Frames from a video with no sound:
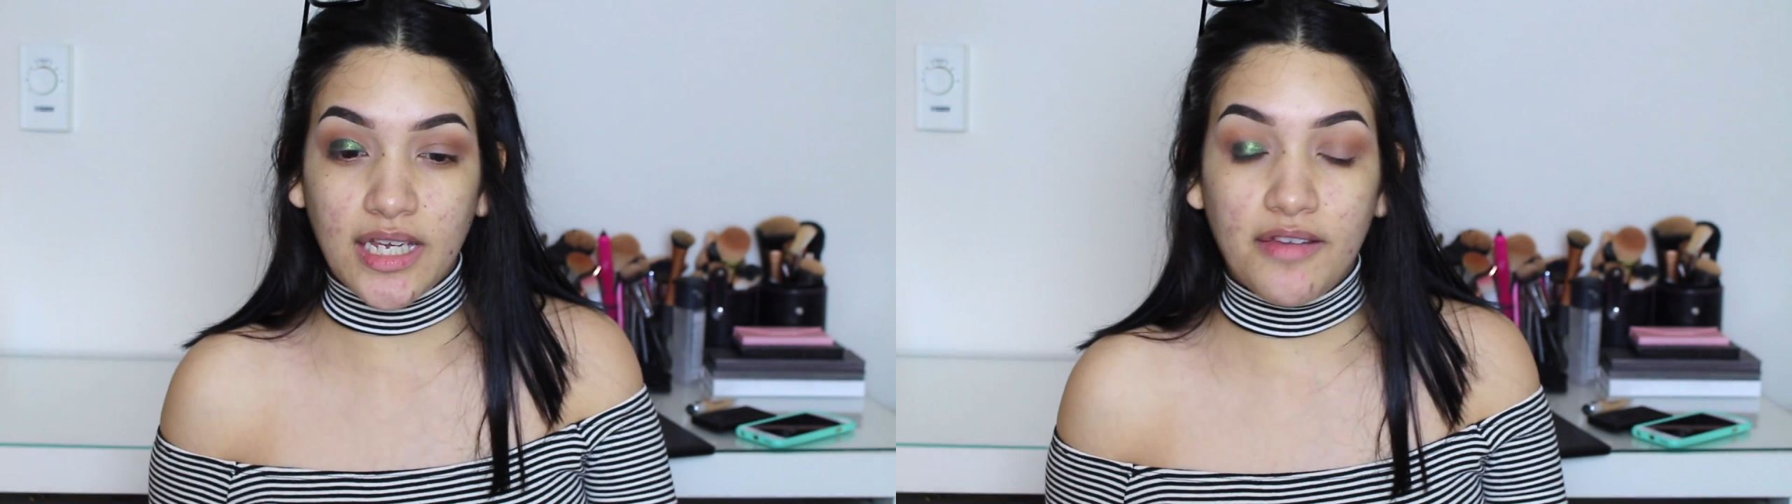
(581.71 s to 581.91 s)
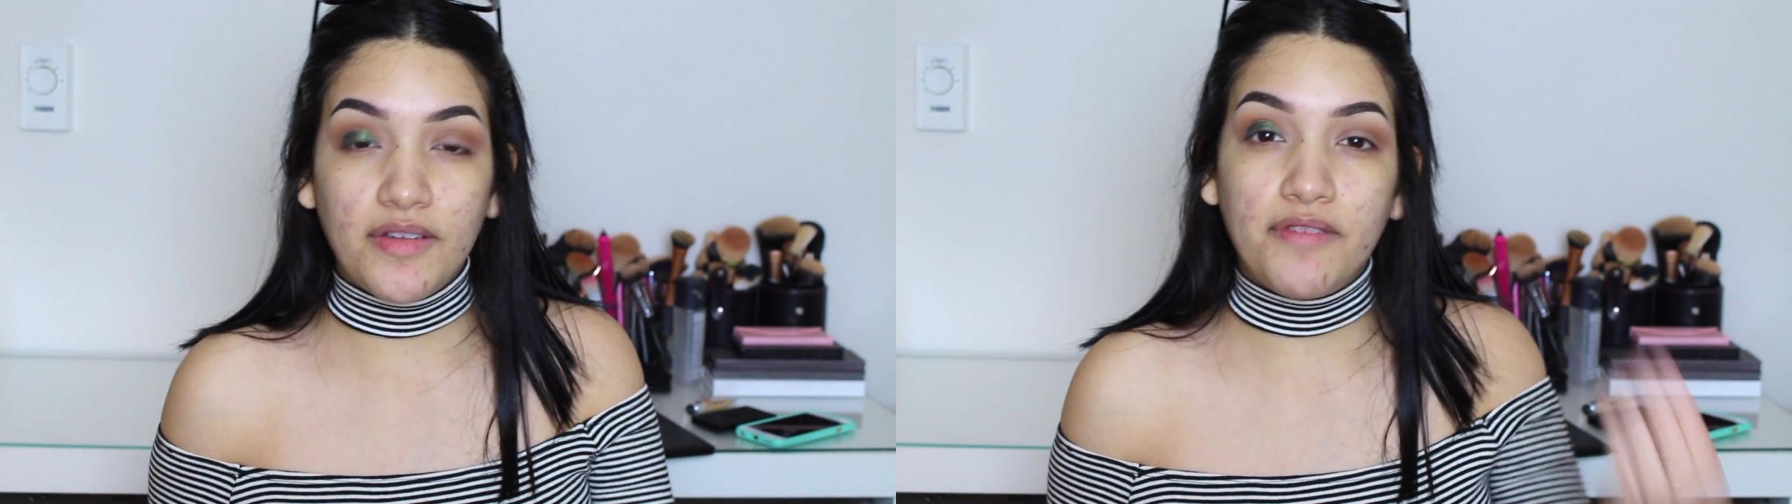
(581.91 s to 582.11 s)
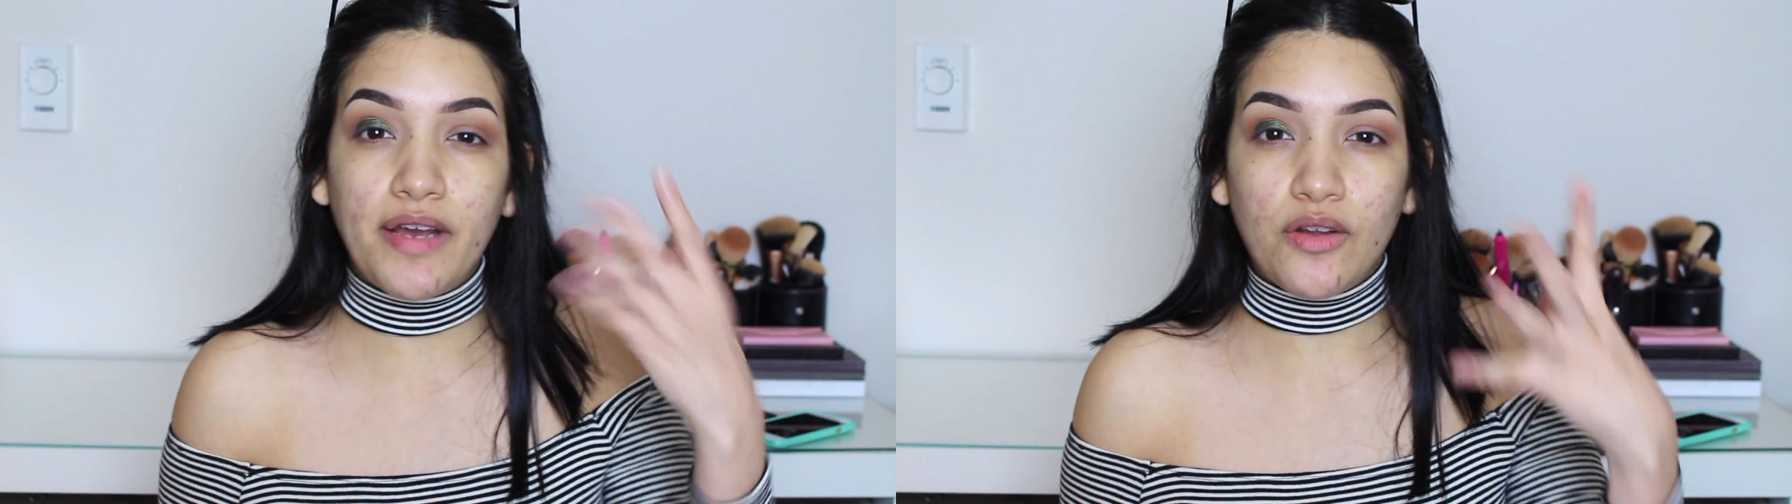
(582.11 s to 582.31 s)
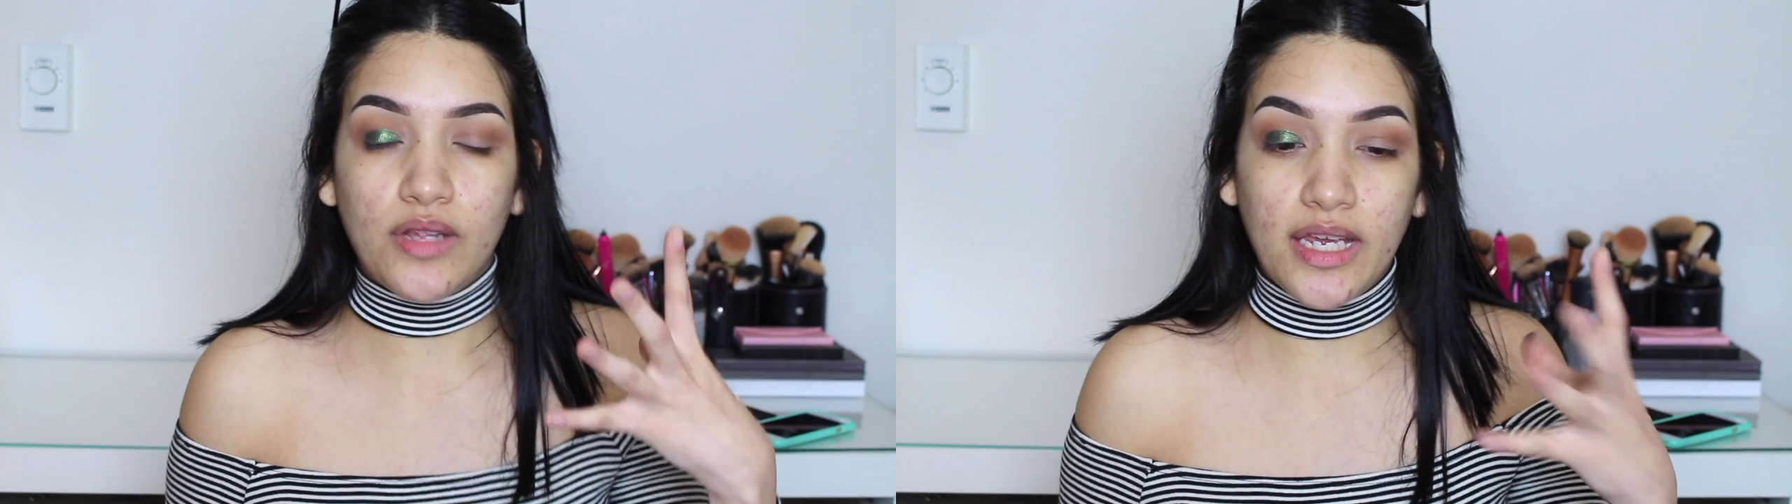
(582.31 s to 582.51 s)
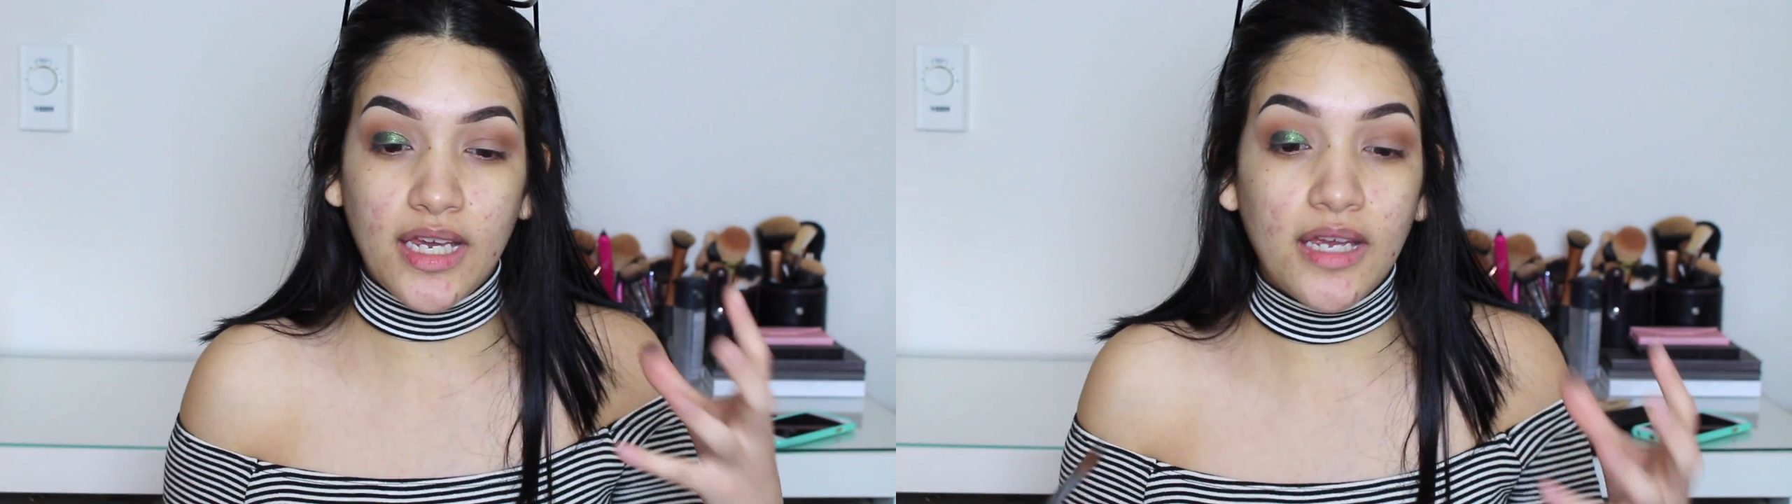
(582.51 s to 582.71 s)
Like, even if I don't
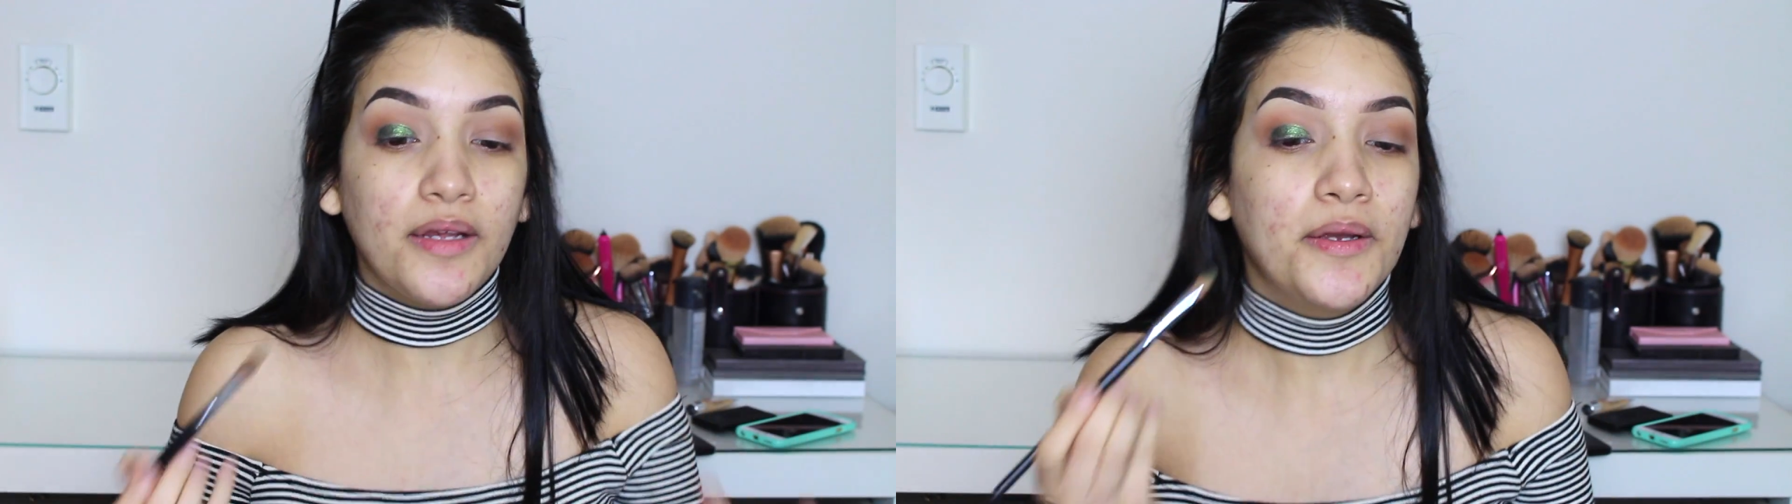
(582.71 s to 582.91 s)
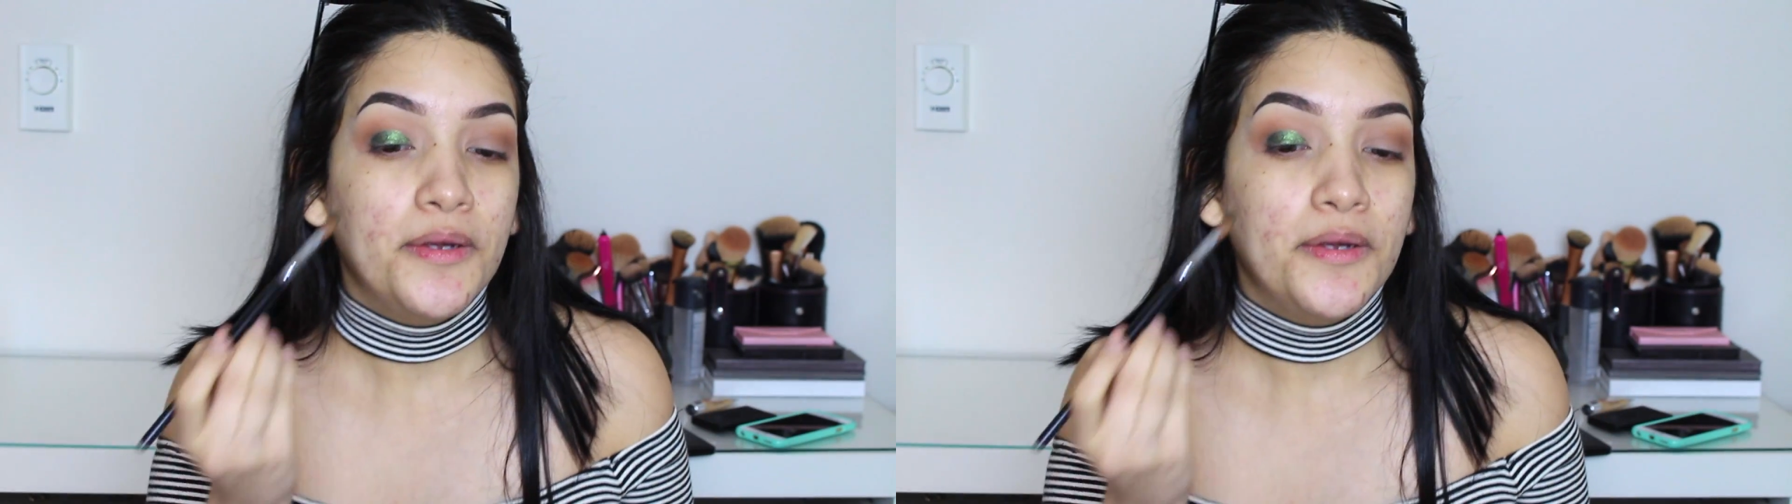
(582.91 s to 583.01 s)
like it,